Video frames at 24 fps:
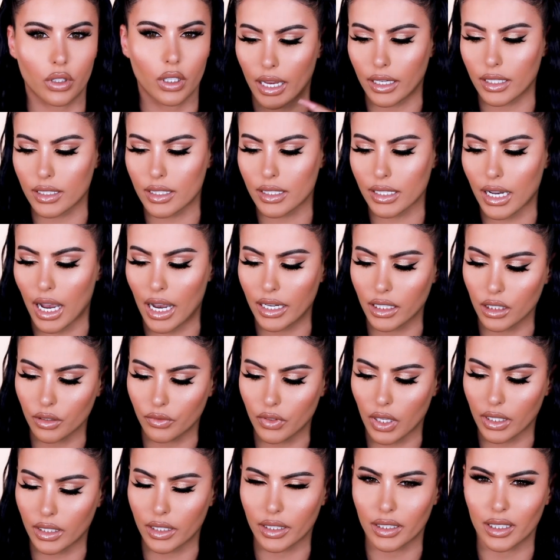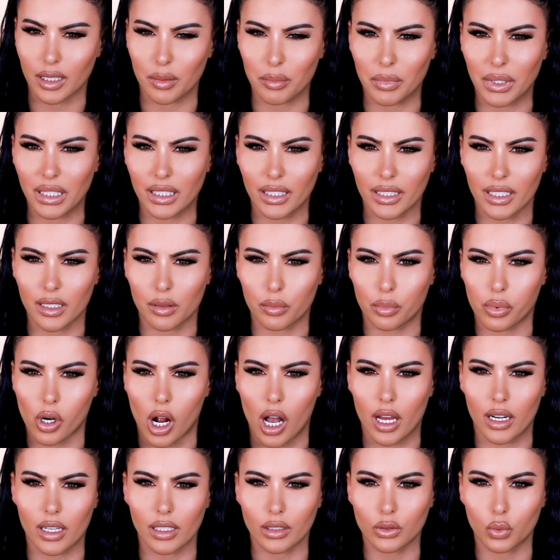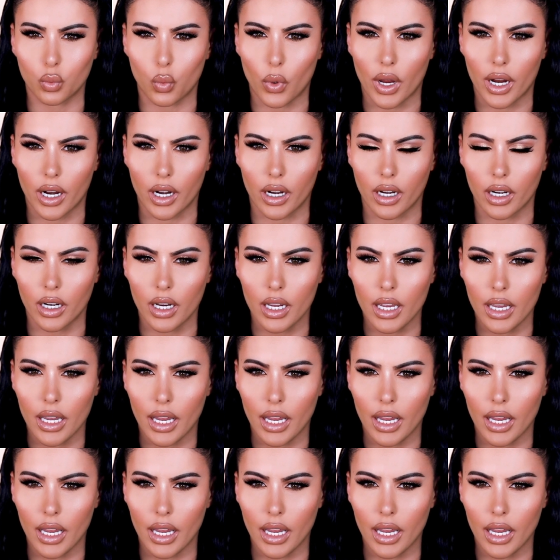And it's kind of like a chameleon product where